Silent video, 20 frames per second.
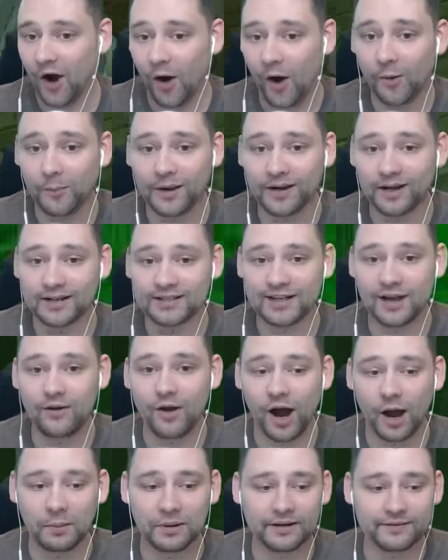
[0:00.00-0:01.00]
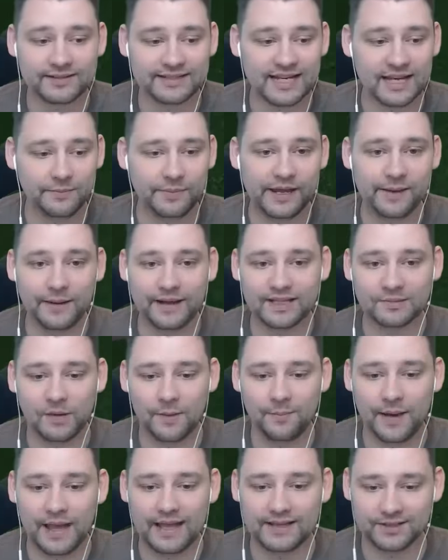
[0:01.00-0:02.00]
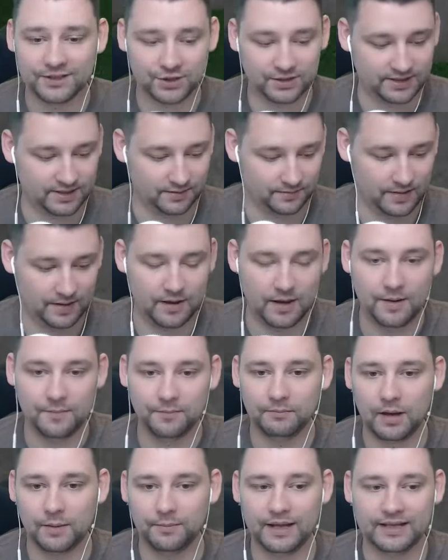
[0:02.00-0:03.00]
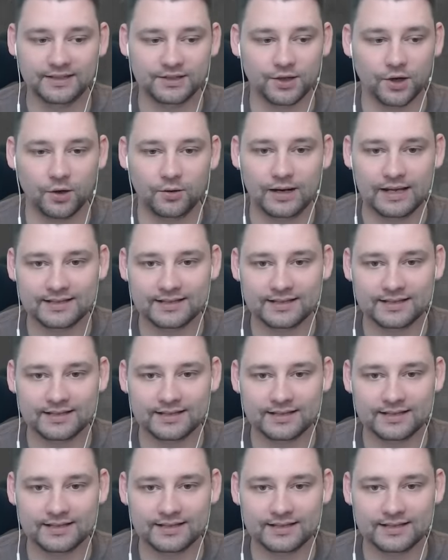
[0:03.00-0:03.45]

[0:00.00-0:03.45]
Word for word: Oh my goodness. All right, I'm going to TP back to my base in just a memento.